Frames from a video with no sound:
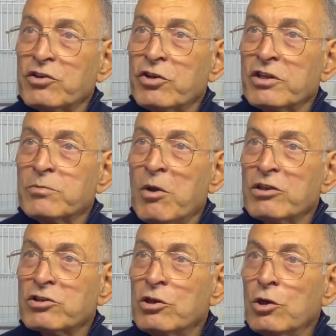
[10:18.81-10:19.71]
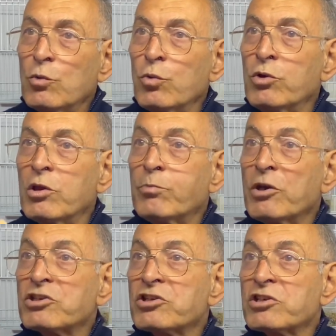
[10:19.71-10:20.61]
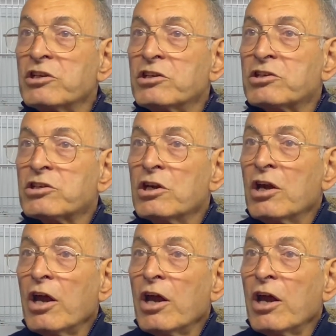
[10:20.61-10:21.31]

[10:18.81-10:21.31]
Christmas with the best seeds